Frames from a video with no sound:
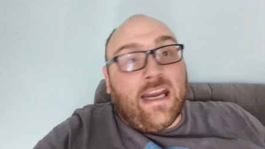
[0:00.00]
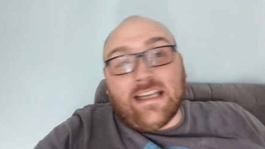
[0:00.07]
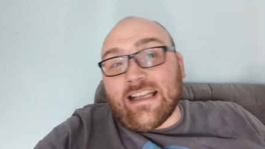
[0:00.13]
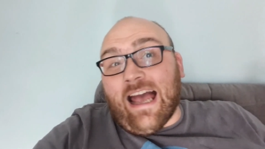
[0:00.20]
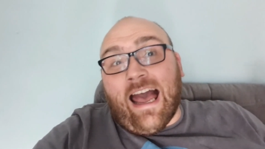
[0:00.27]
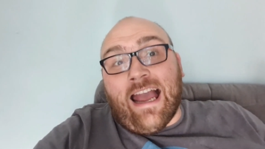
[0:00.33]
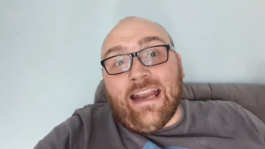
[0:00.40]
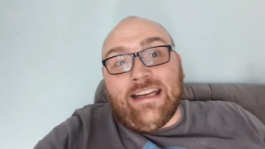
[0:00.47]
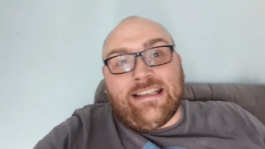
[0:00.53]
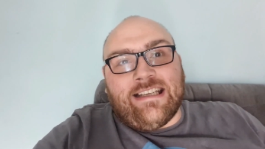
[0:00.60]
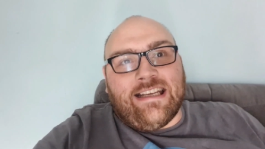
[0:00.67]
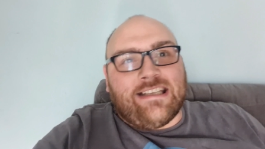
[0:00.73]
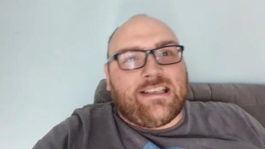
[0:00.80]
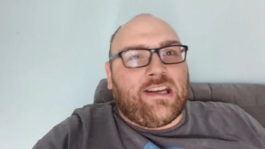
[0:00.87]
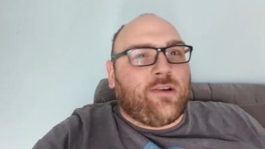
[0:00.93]
It's
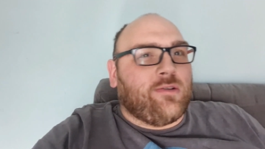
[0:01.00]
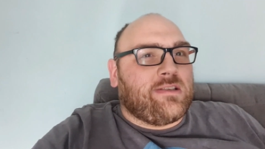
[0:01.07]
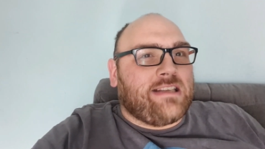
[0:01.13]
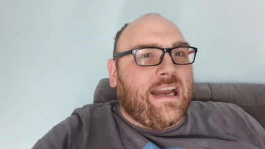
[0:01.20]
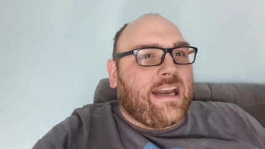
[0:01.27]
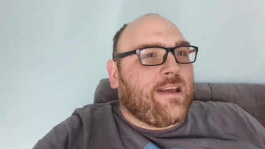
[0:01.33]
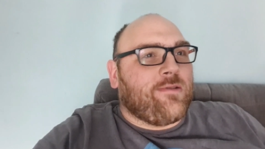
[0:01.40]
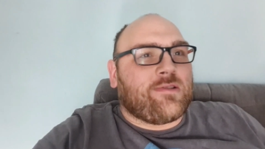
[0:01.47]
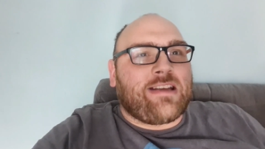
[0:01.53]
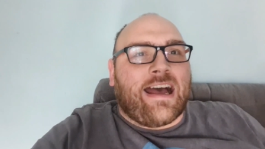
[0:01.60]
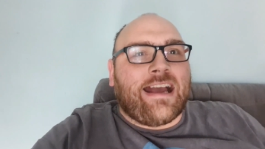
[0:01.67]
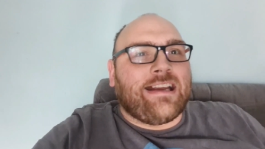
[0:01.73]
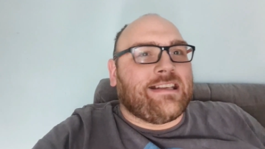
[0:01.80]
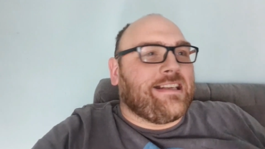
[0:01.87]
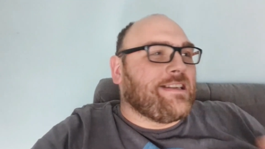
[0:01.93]
80s. You could tell it was
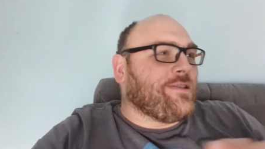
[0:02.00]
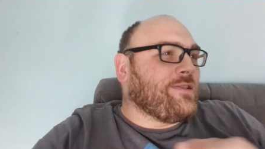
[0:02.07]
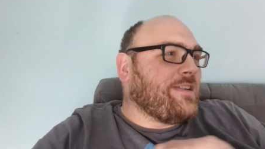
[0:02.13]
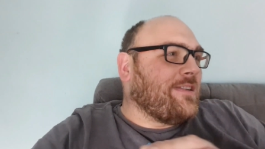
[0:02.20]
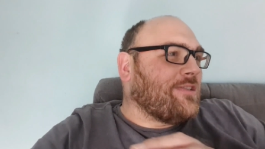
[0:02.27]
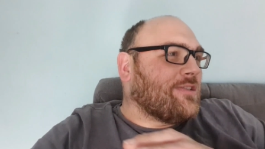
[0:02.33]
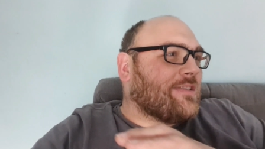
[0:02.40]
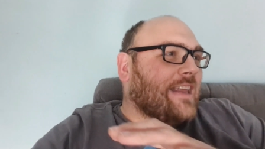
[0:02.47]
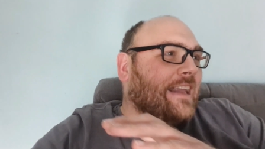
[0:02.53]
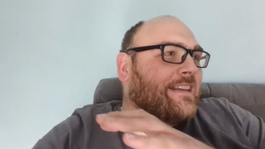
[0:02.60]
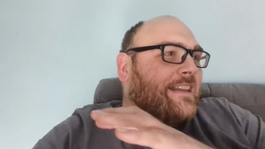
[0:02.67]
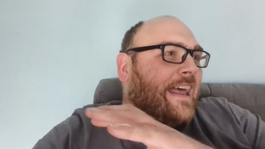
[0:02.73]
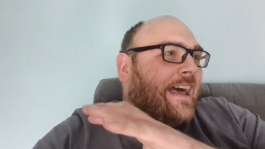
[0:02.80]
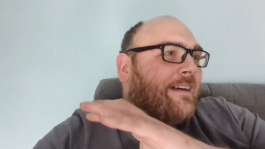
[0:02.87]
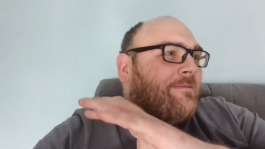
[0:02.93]
80s because it just
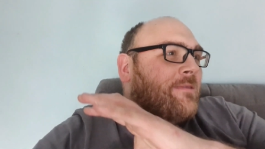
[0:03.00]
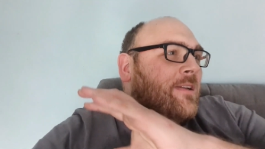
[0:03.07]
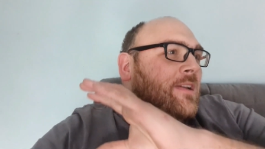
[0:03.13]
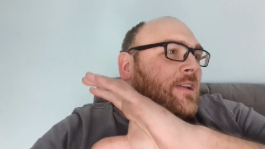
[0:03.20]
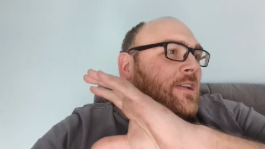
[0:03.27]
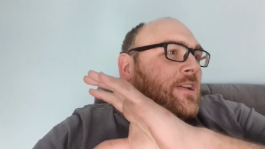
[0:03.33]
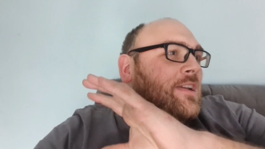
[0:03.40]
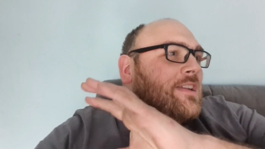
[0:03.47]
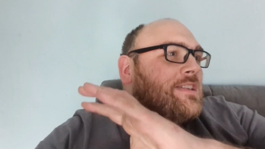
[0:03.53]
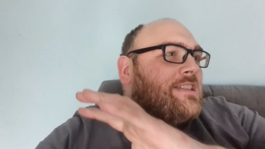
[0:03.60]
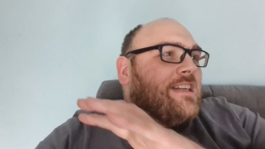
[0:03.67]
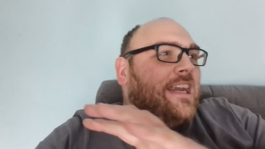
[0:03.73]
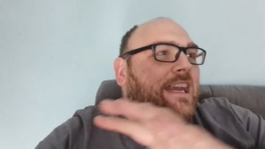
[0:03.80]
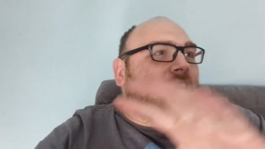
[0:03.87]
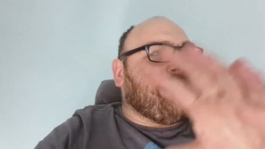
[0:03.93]
had that
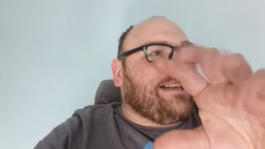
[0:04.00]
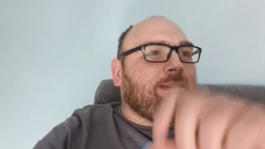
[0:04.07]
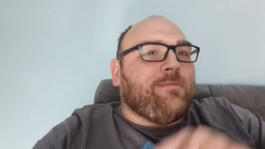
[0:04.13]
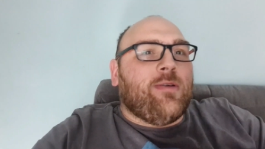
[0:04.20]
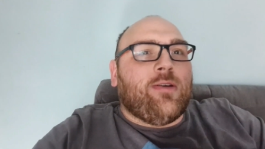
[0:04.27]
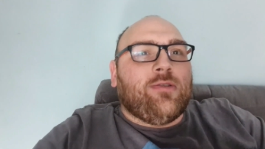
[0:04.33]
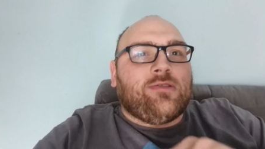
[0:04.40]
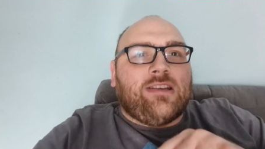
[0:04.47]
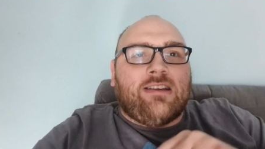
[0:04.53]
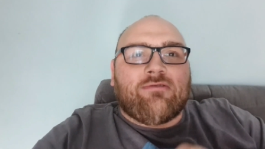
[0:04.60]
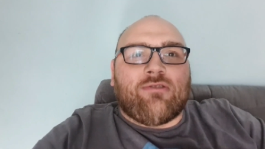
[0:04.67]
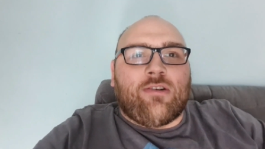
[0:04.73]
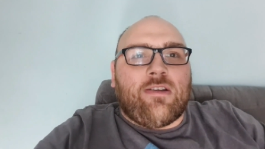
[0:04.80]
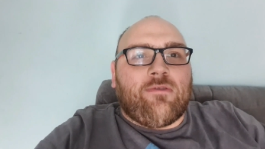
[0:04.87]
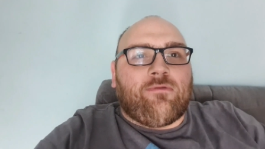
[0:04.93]
cheesy music
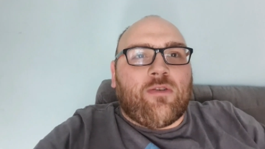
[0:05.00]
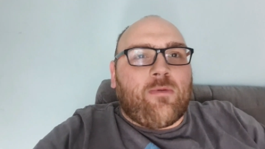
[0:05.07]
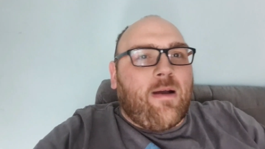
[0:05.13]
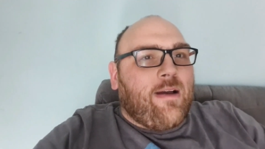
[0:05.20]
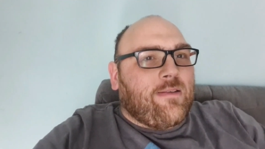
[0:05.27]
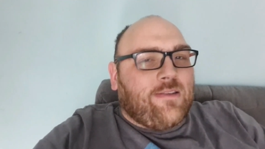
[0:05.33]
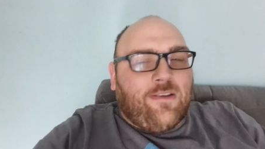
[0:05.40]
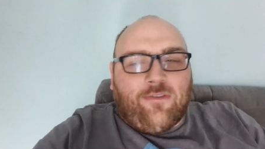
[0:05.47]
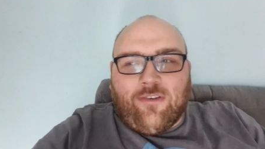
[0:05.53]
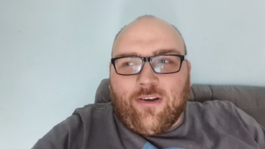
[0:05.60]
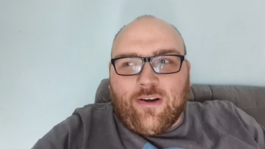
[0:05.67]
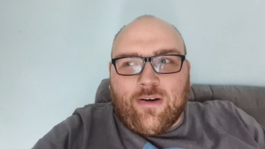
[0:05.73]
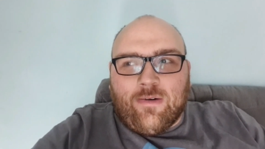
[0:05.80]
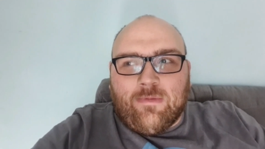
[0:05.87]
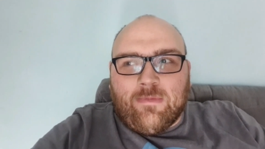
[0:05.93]
running throughout the
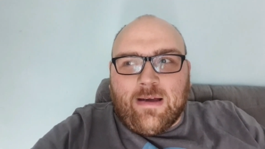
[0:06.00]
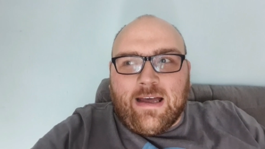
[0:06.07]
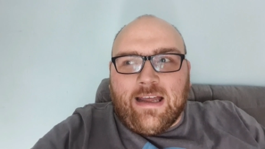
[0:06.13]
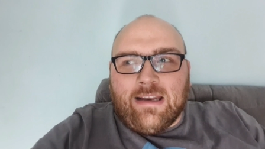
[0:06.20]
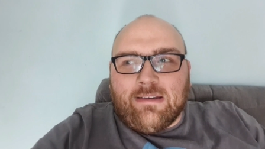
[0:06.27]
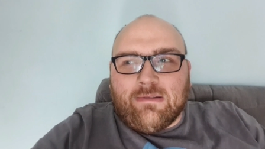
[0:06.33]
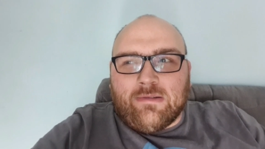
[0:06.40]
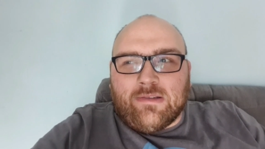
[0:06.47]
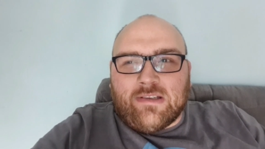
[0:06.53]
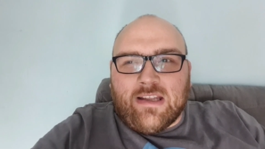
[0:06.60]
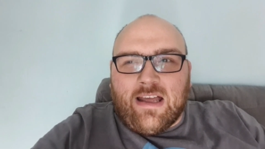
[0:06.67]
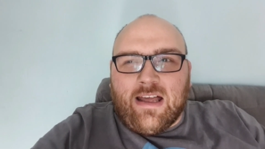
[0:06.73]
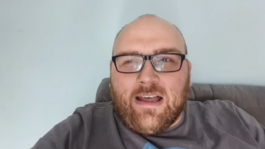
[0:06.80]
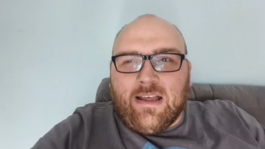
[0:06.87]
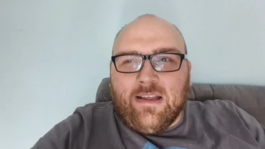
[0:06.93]
film, and
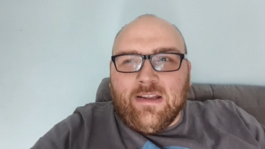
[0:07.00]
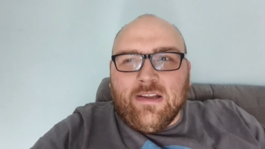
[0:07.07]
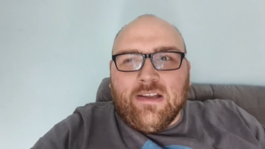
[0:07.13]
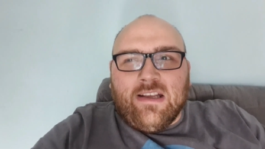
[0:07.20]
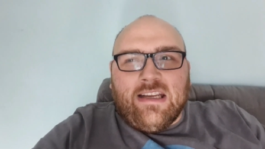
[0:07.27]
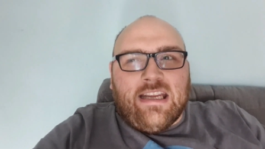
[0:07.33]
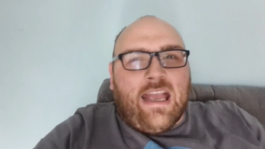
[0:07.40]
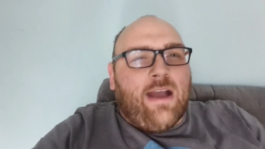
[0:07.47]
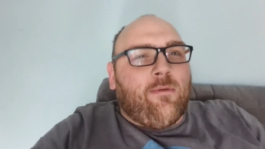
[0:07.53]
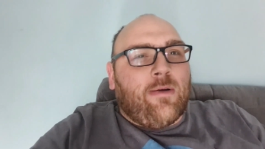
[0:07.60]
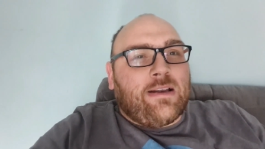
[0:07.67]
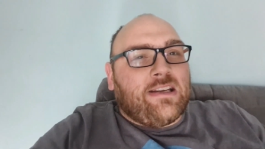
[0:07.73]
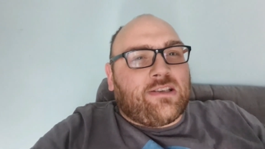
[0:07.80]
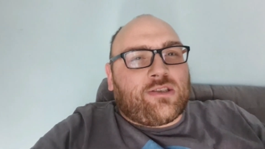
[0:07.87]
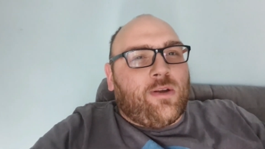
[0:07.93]
uh, yeah,
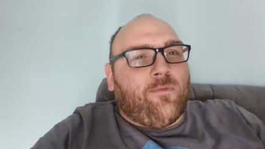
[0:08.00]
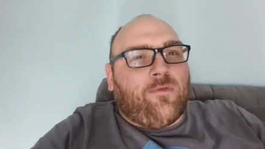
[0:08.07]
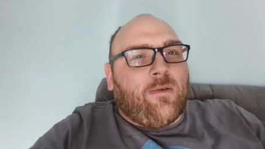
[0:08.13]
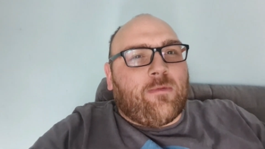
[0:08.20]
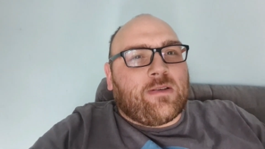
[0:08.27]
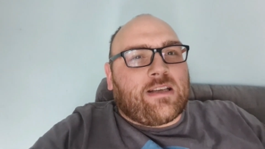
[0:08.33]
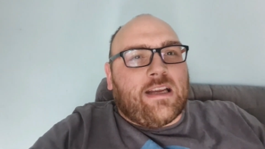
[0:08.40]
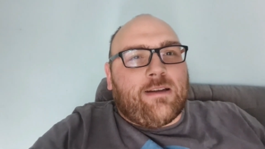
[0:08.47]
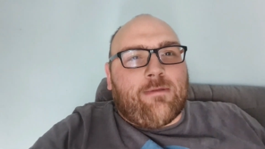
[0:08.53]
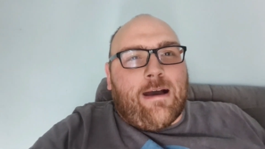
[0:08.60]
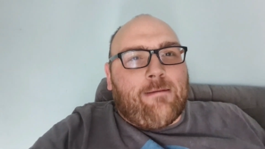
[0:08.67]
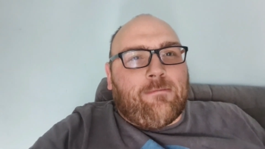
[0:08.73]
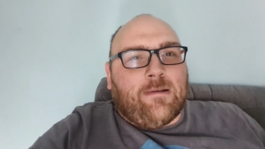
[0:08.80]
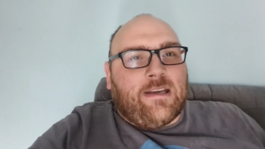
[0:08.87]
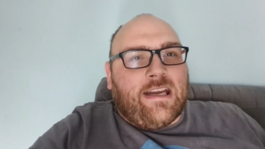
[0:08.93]
when something was going to
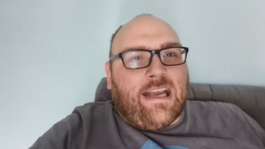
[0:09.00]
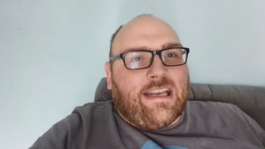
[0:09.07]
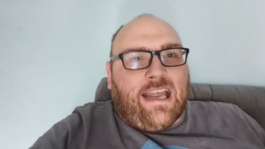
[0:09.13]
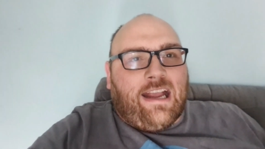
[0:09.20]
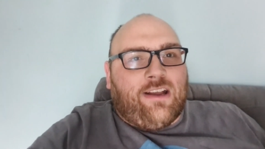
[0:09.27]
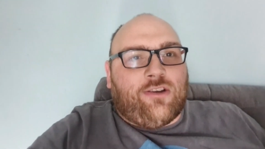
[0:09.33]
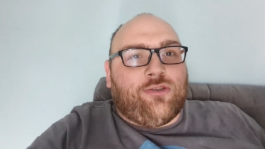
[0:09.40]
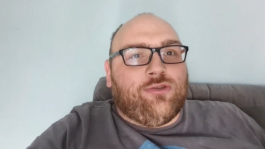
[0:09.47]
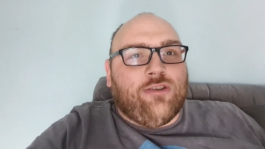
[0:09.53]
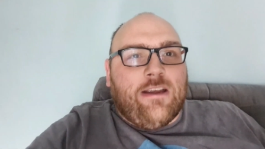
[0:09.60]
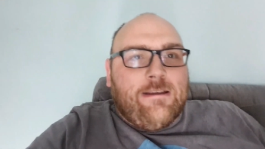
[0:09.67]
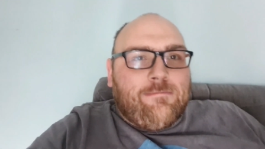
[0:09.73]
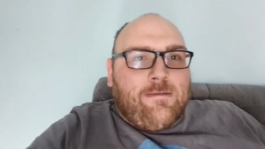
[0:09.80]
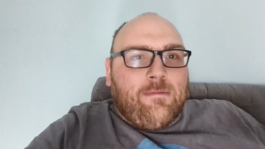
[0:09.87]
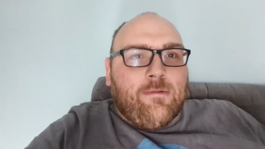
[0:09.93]
happen, you get that
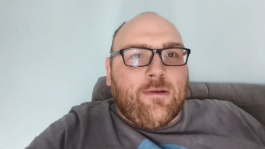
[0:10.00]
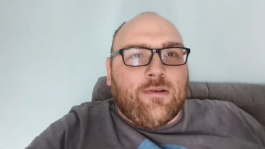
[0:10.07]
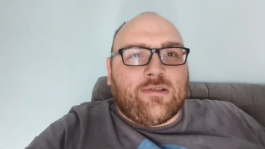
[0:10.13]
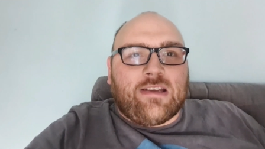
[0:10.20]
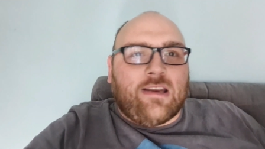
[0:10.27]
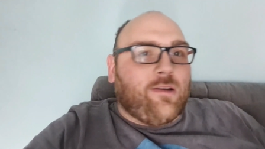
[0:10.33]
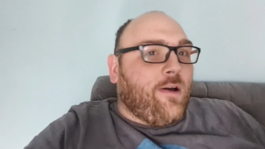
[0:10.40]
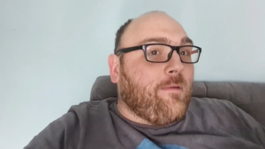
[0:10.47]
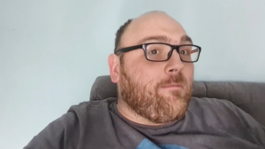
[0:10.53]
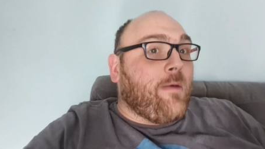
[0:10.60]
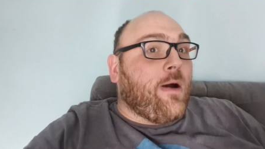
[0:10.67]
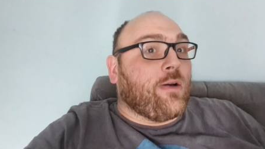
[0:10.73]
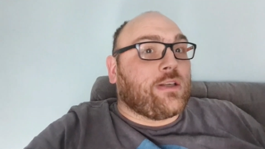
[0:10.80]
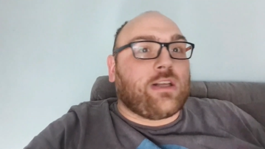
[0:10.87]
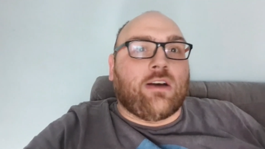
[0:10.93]
creepy music, like
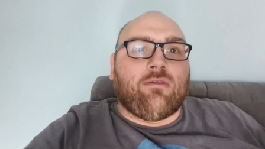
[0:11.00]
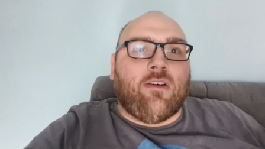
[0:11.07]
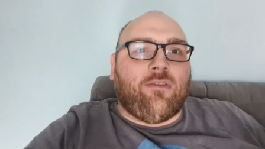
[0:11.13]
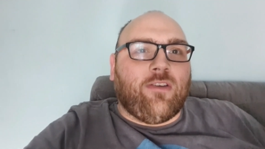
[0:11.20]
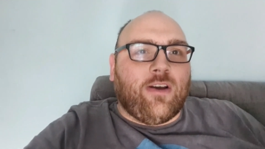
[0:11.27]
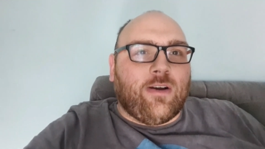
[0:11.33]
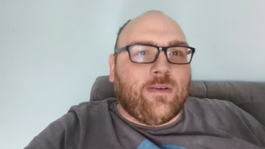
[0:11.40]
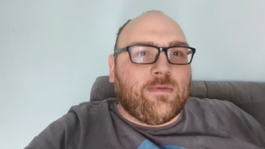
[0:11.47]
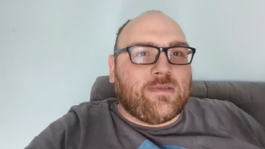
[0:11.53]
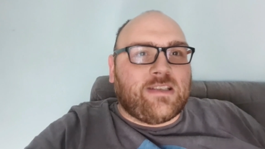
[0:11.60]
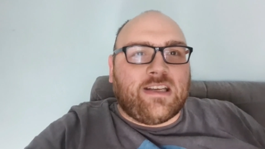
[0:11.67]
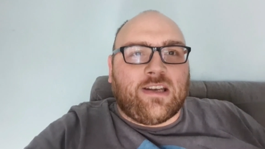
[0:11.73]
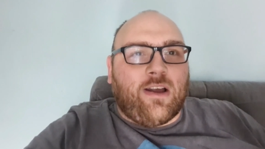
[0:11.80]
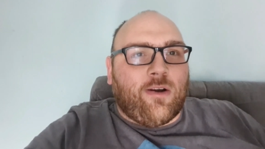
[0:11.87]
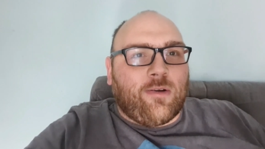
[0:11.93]
most horror
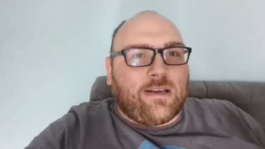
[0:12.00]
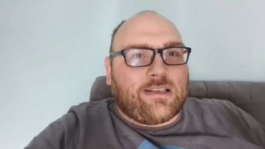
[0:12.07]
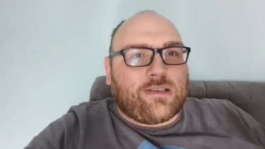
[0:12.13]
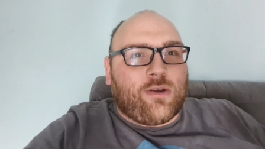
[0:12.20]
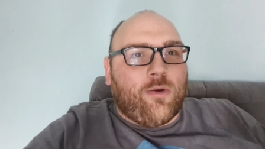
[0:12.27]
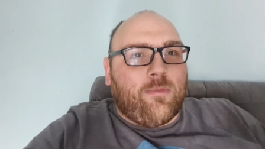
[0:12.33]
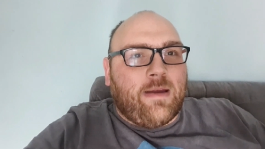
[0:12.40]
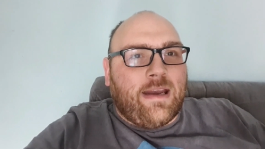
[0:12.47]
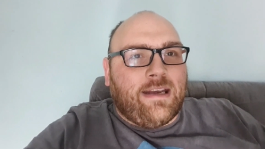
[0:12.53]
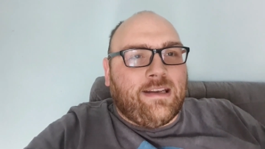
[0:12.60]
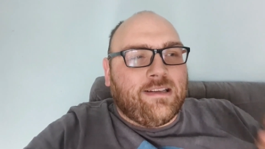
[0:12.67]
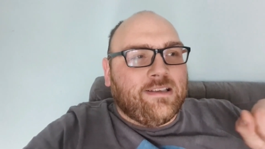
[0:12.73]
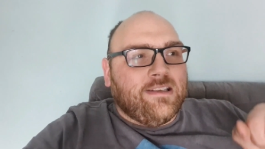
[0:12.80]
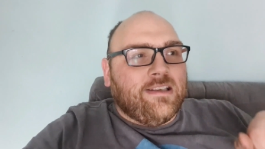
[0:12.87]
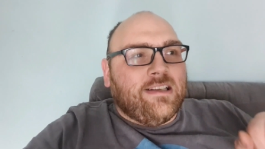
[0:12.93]
films. You know it's
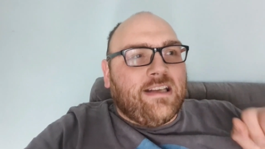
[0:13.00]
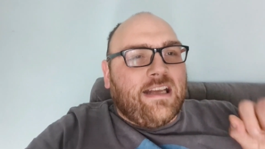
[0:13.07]
coming.